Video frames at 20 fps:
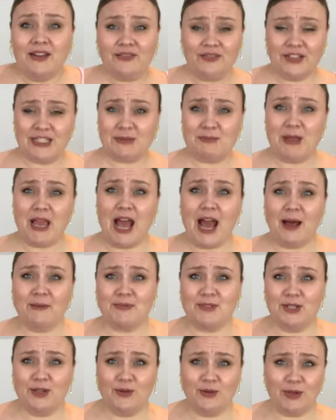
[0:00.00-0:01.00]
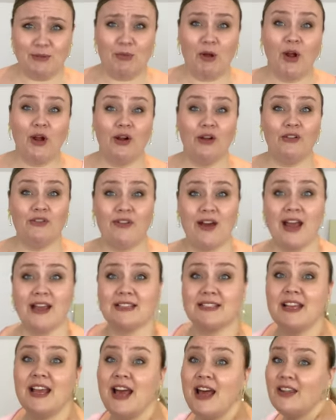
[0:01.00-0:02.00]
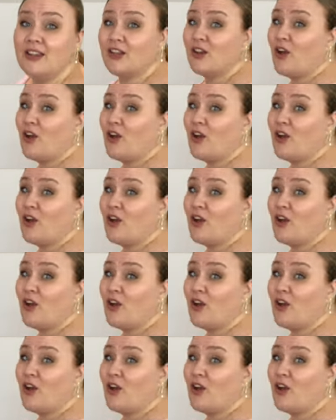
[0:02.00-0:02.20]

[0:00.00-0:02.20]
it fits me absolutely perfect. The